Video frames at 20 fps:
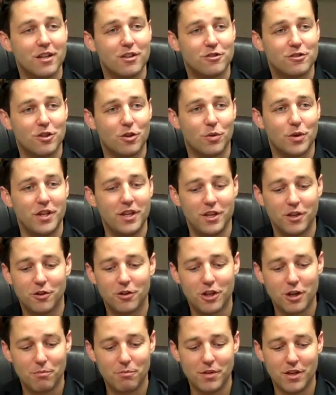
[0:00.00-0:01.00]
So
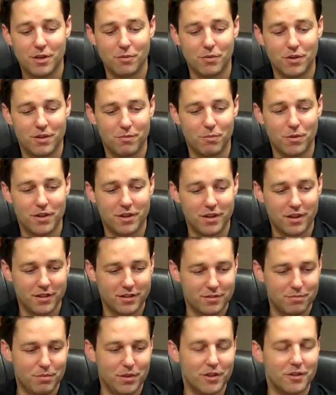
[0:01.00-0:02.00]
he'll come in with the
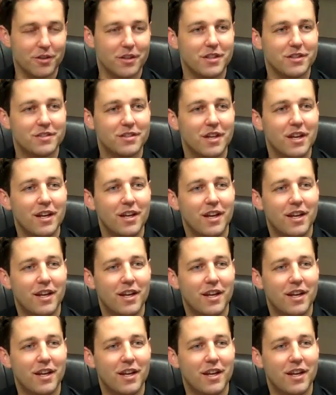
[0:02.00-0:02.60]
experience,